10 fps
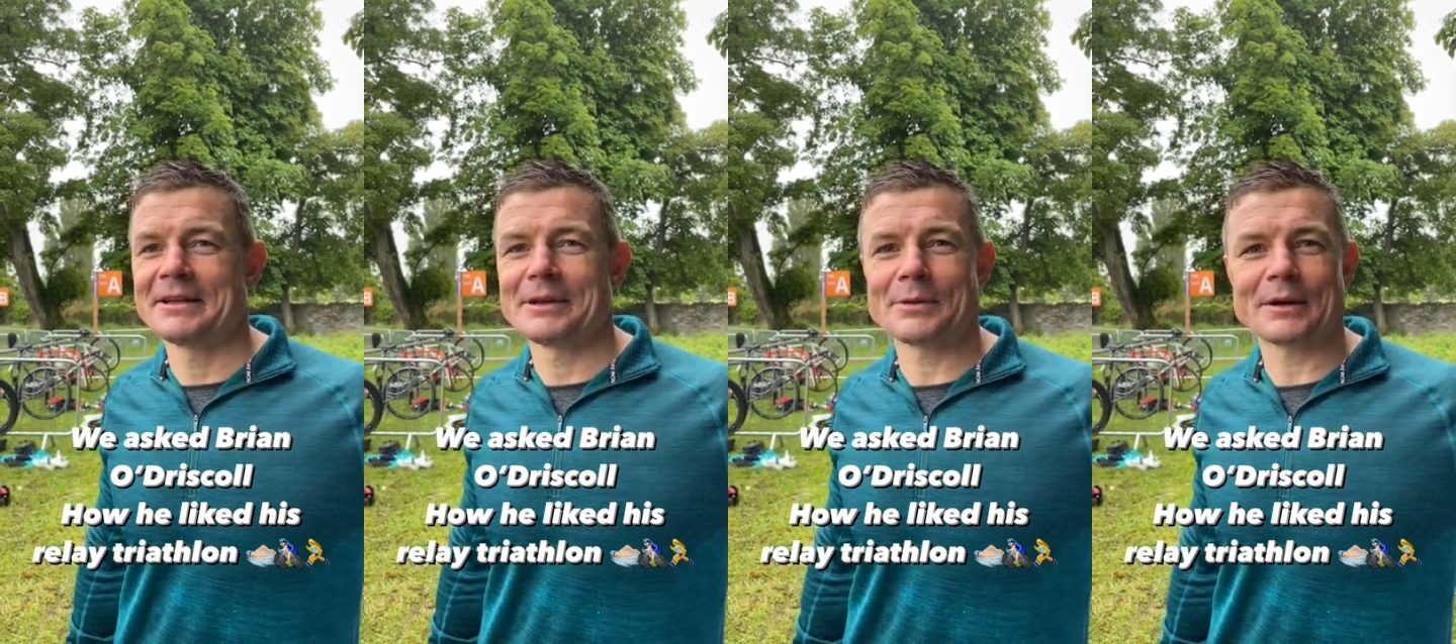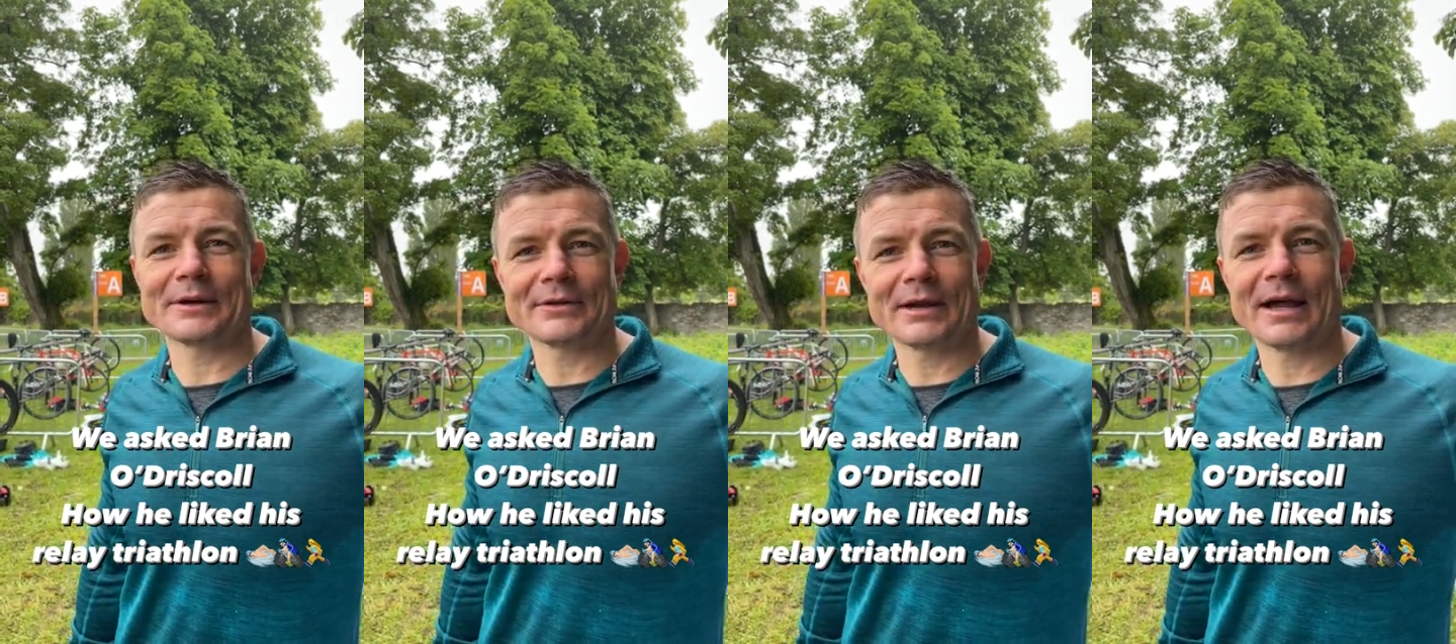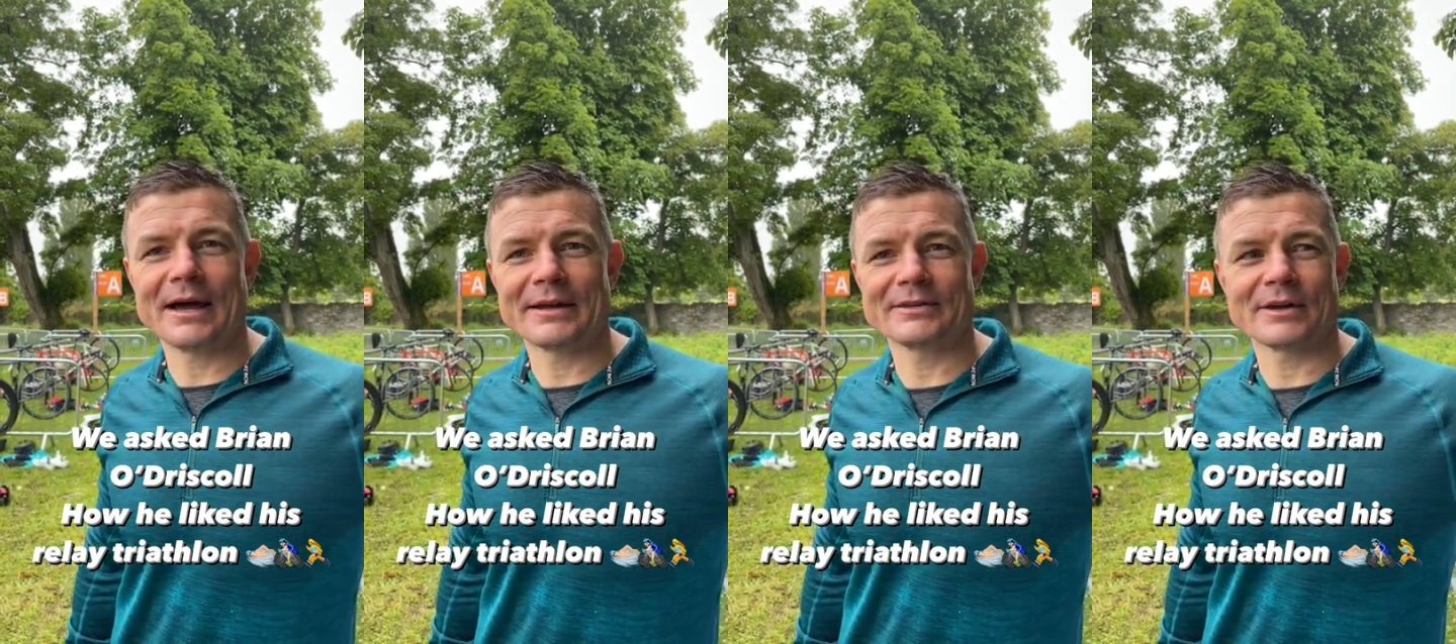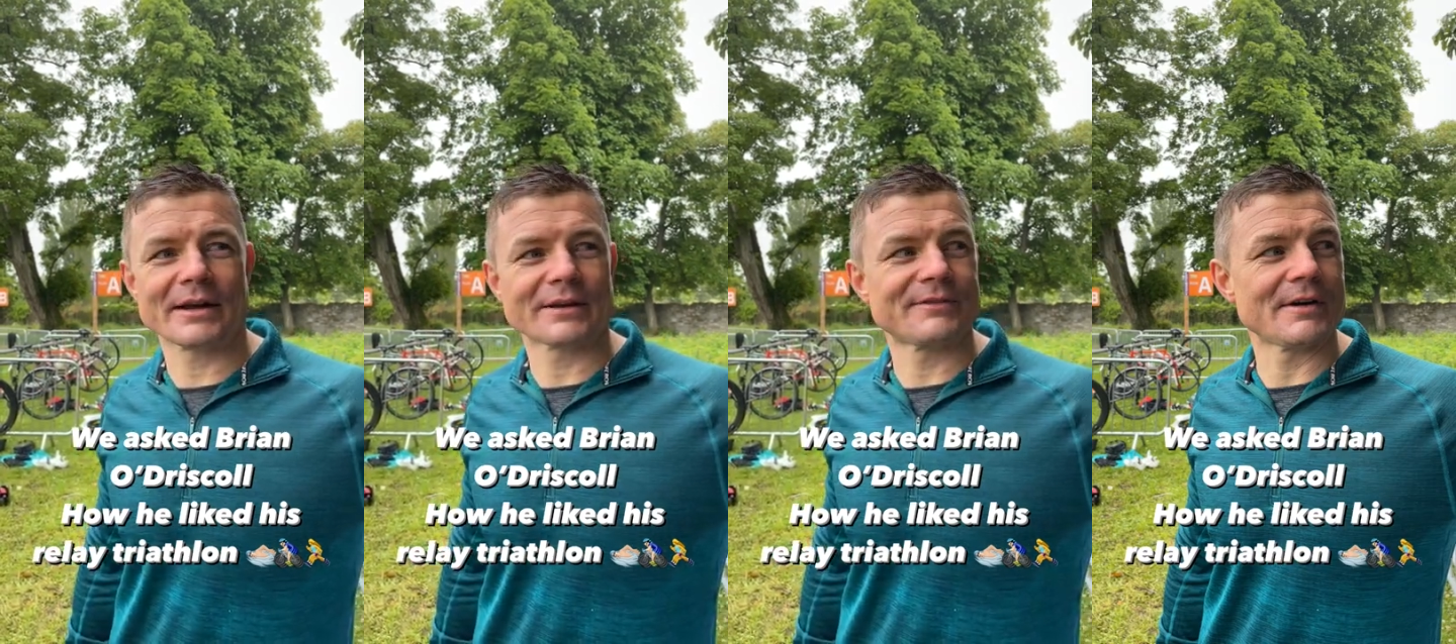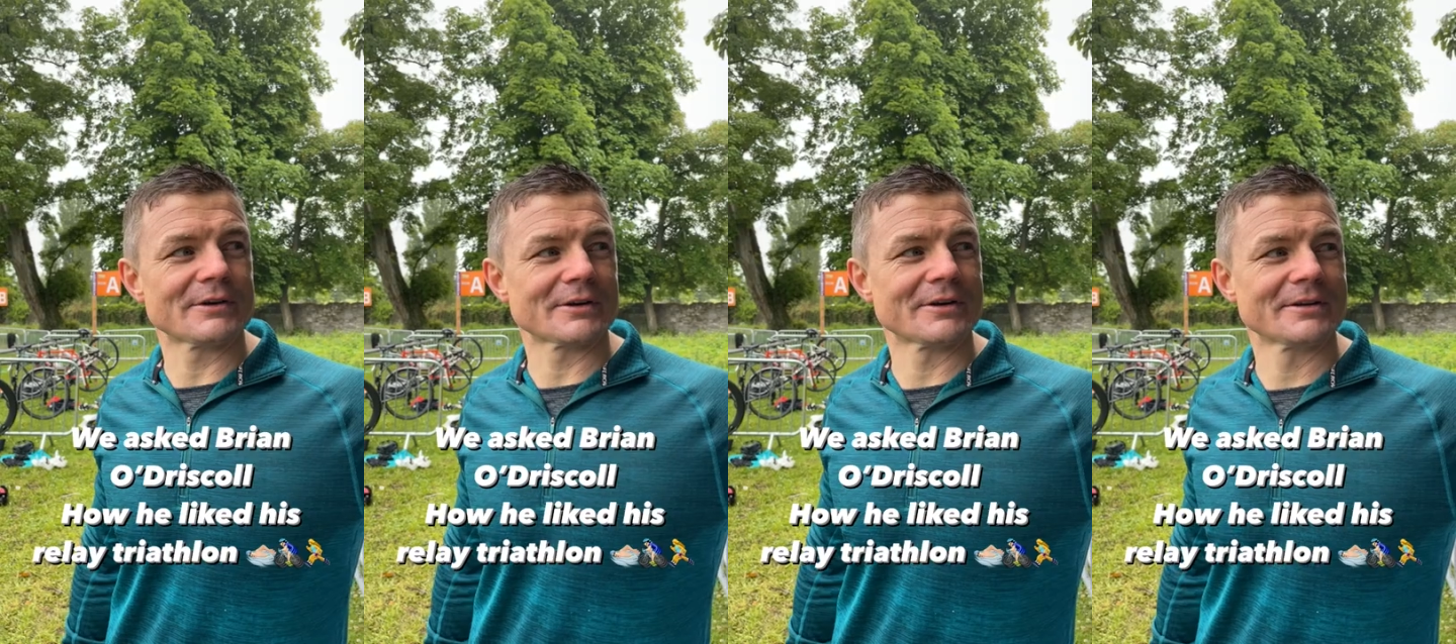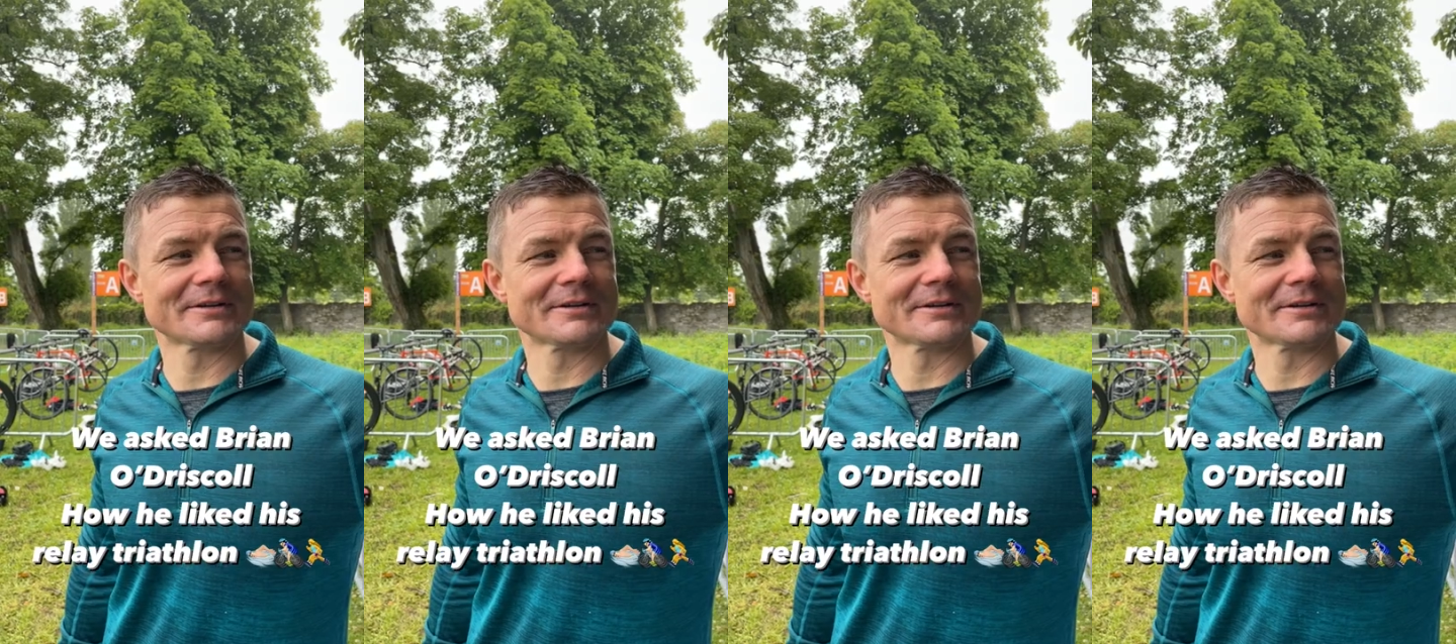you quickly realise you gotta find your